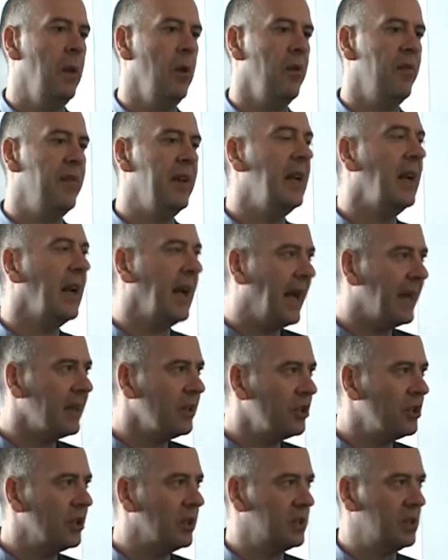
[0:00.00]
who are feeling
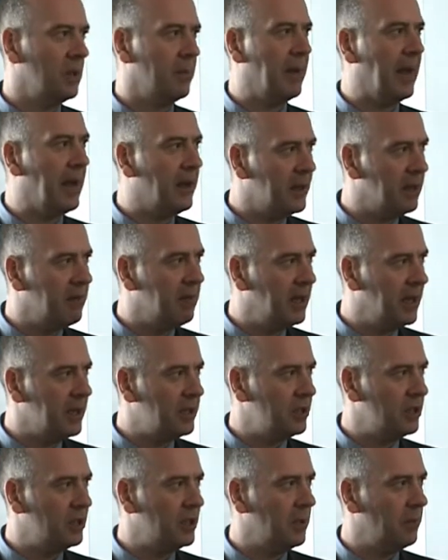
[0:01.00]
anxious about their
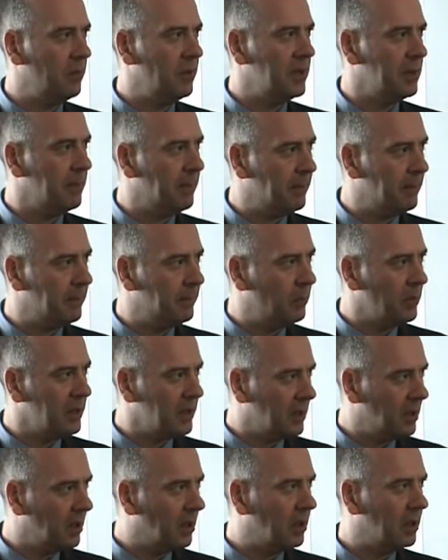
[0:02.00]
relationship with
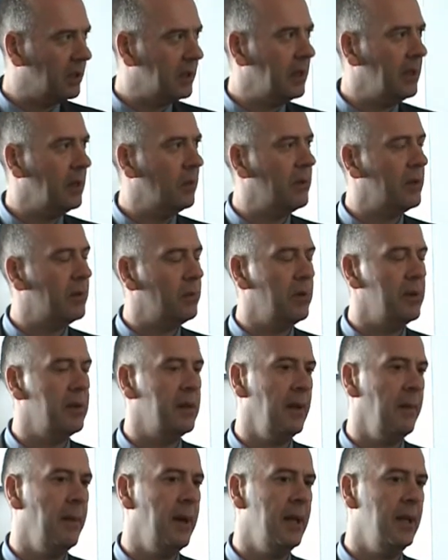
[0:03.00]
a colleague,
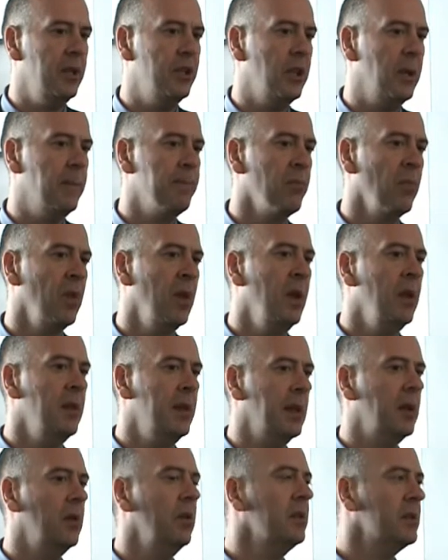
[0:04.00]
with their manager,
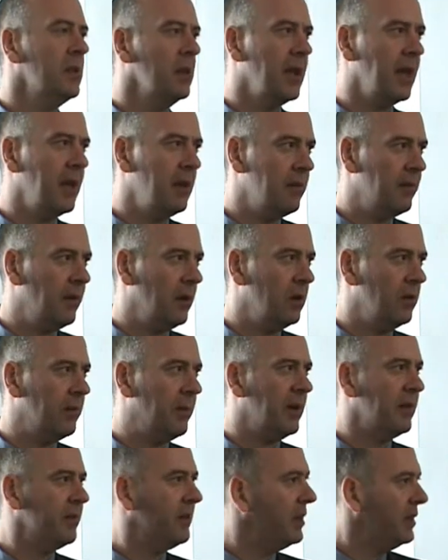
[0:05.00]
they can also get
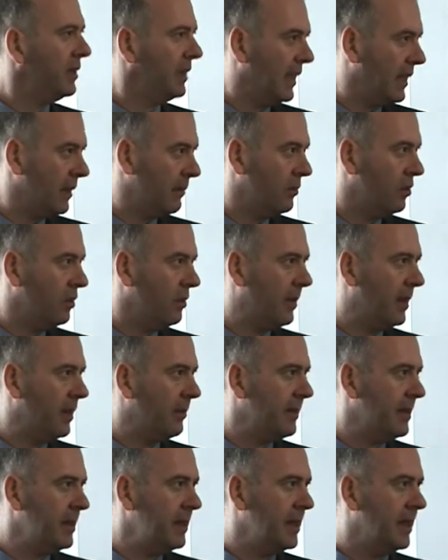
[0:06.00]
involved by finding out more
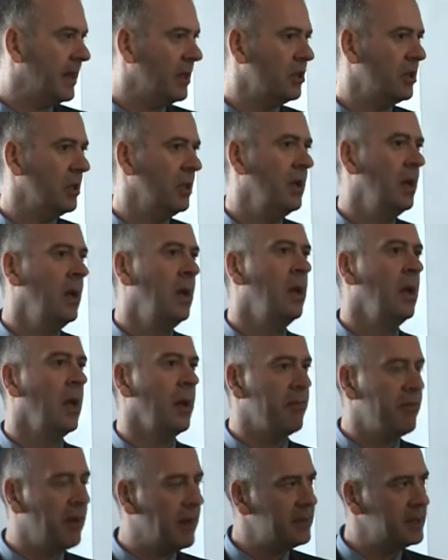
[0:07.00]
about mediation
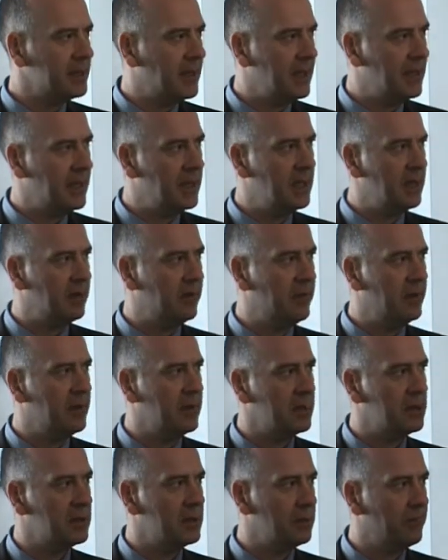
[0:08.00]
and perhaps taking that
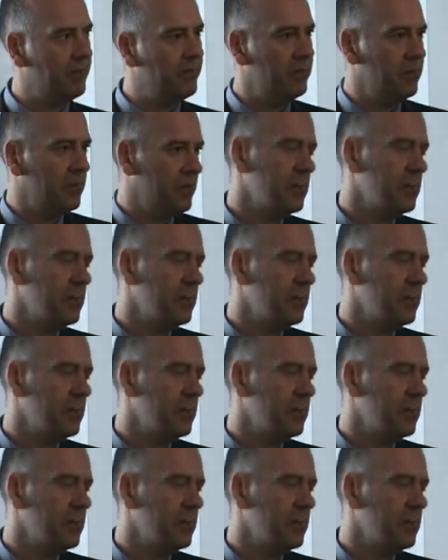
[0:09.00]
first,